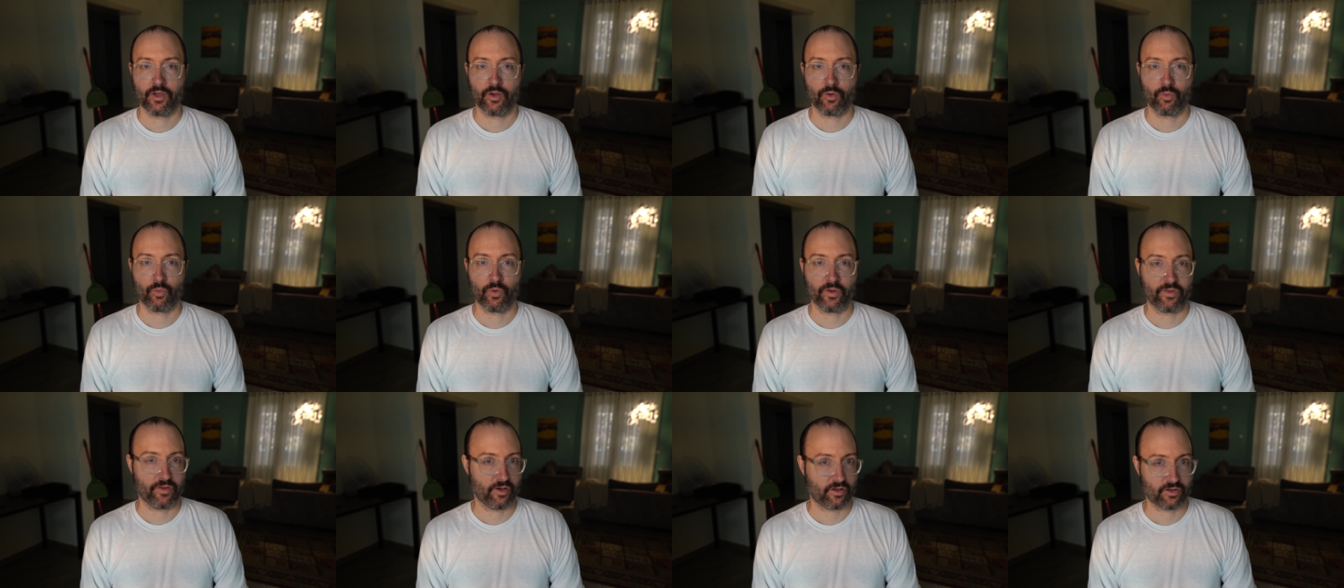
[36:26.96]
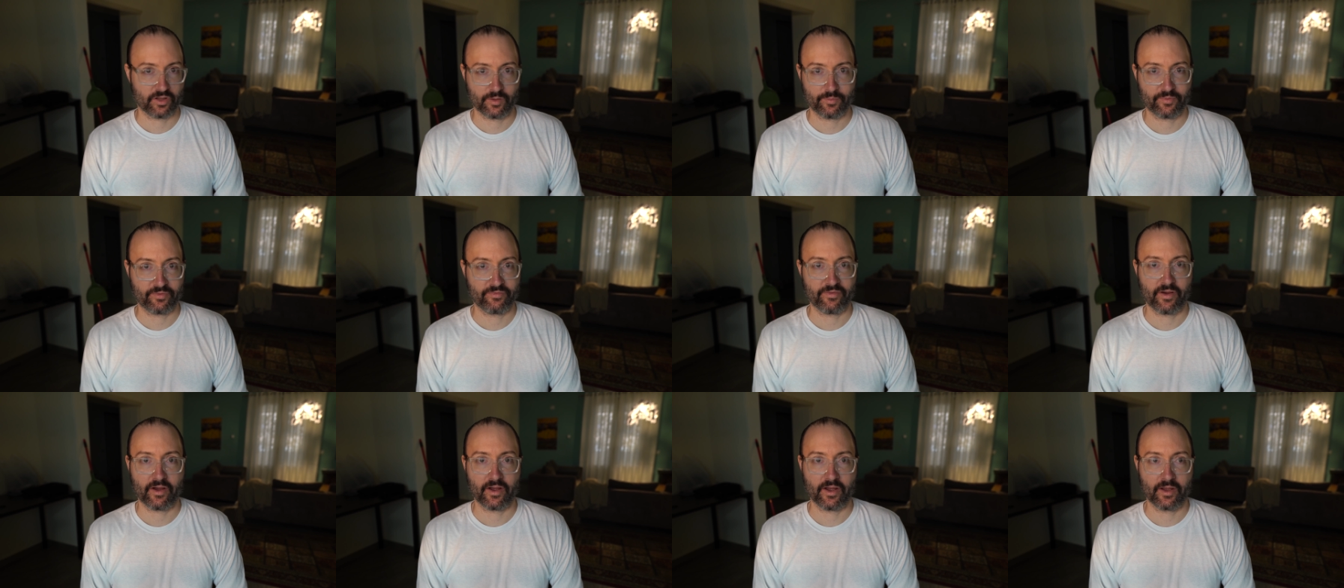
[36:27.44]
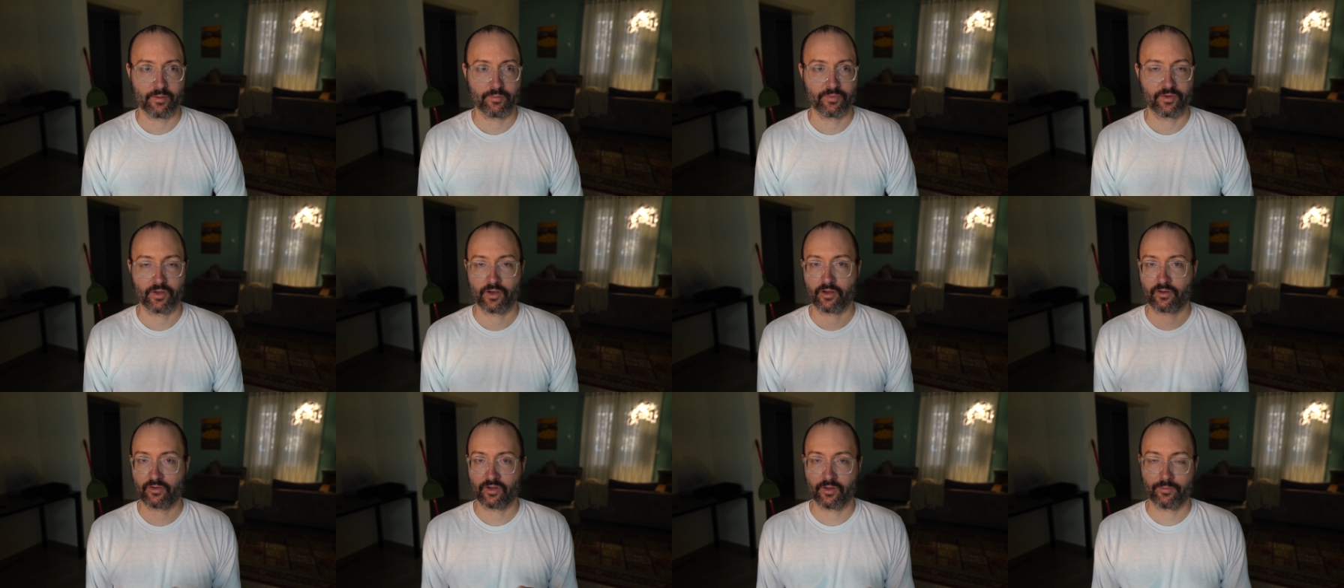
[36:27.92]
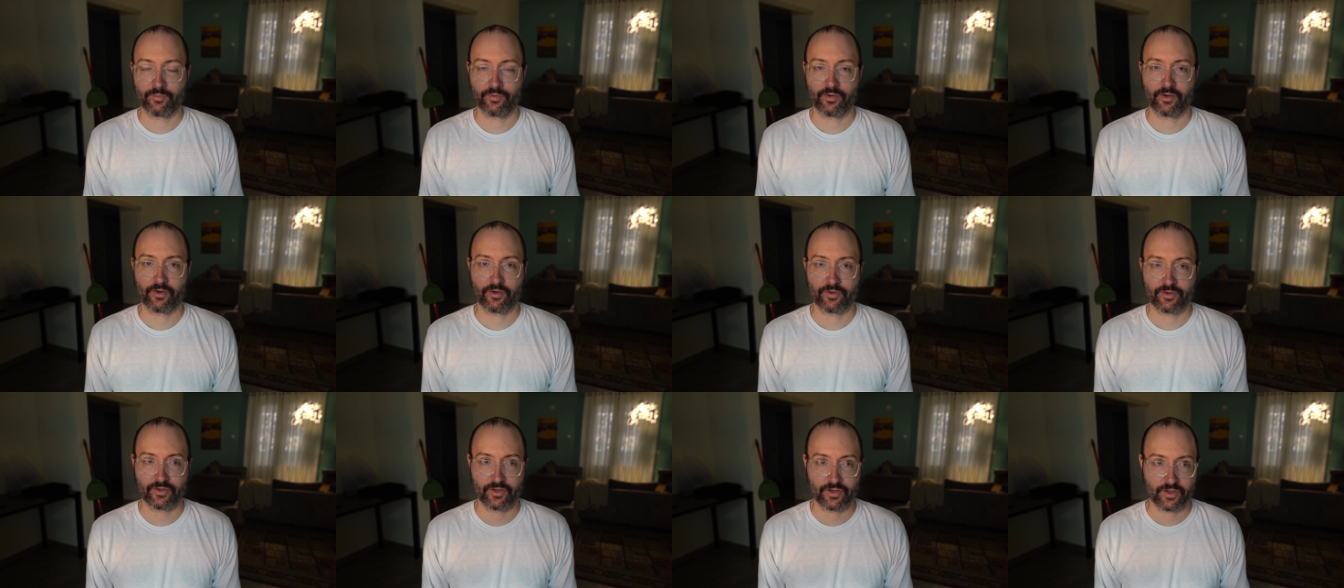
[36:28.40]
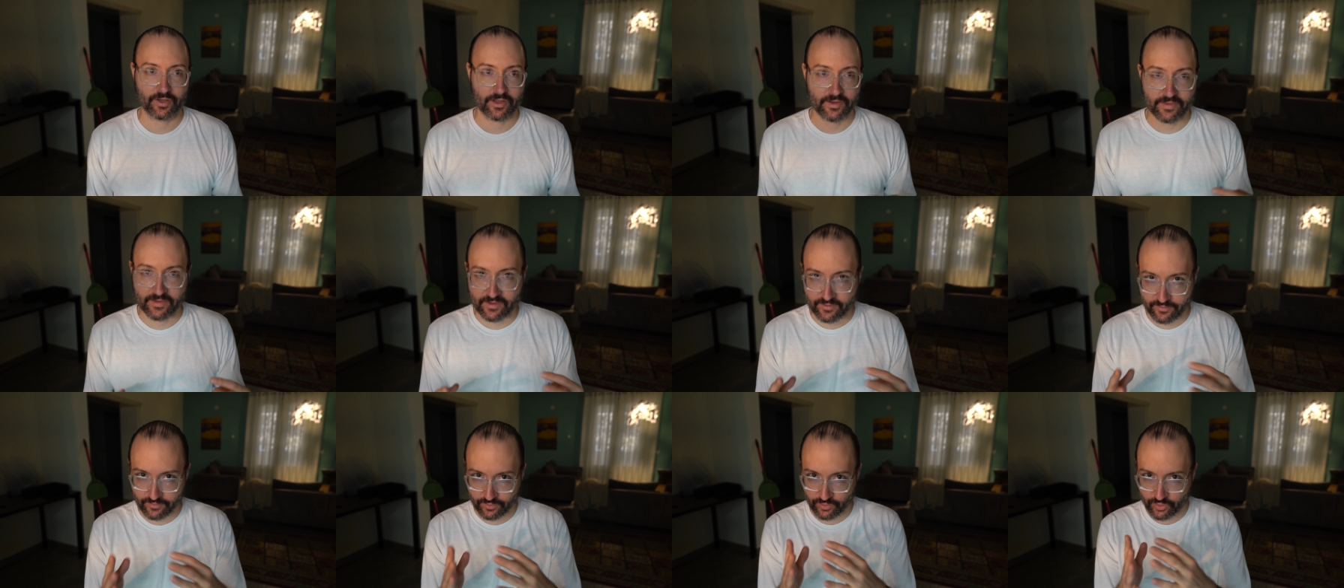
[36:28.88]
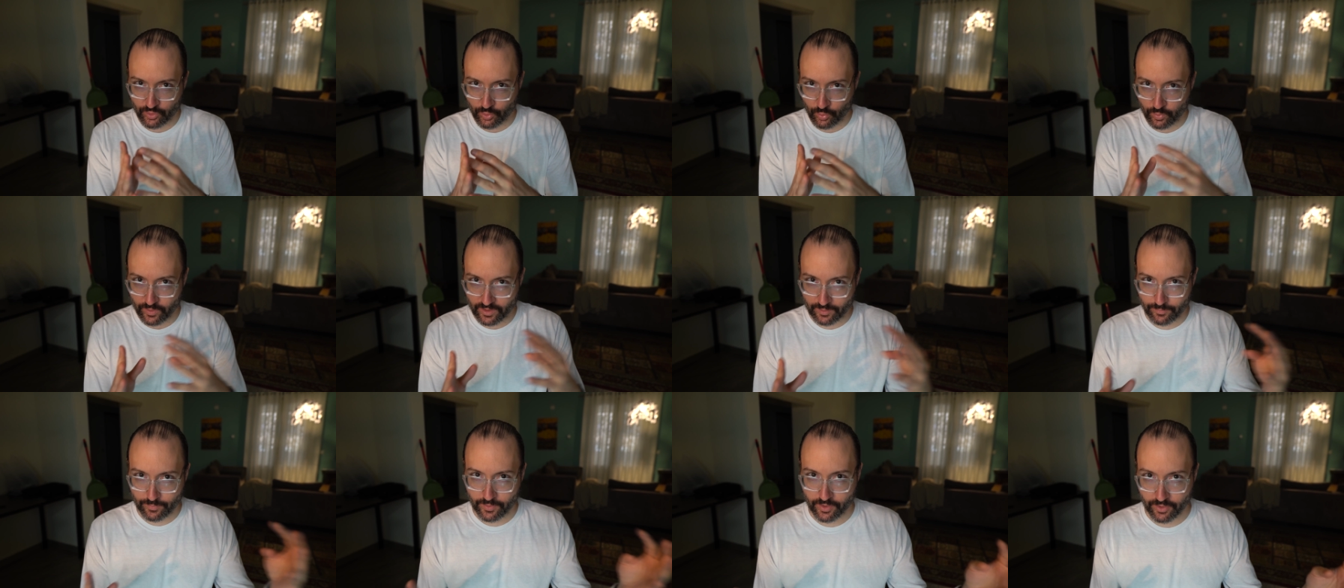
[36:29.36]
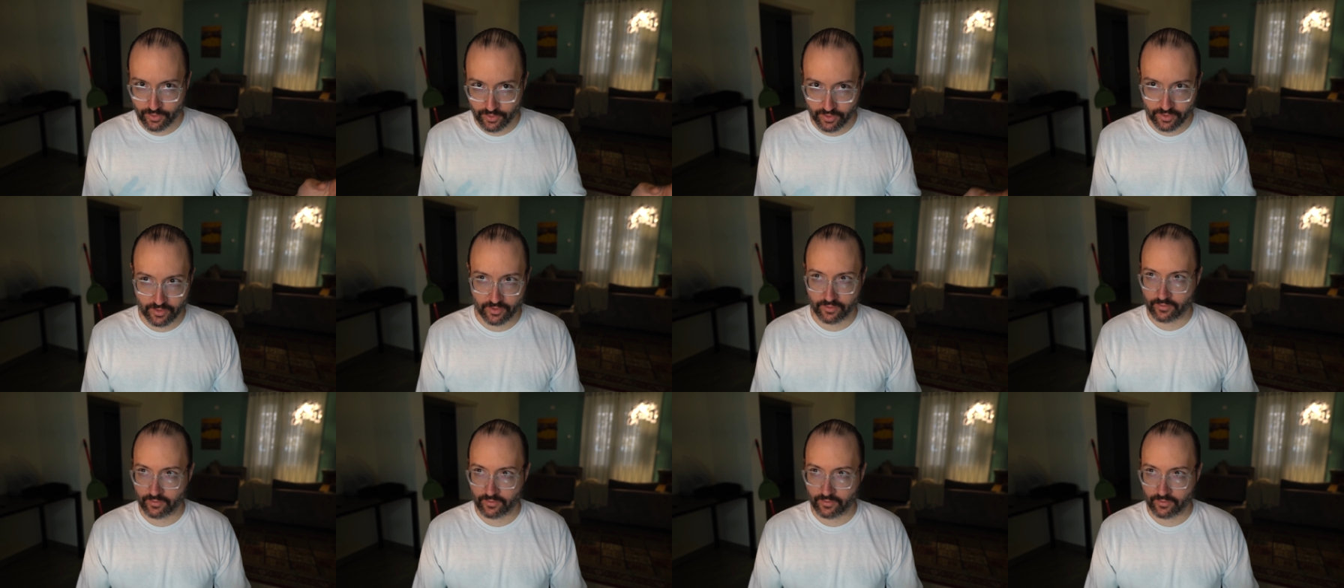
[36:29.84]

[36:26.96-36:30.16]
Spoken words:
with eclipse vibes and eclipse energy in this 2-week period.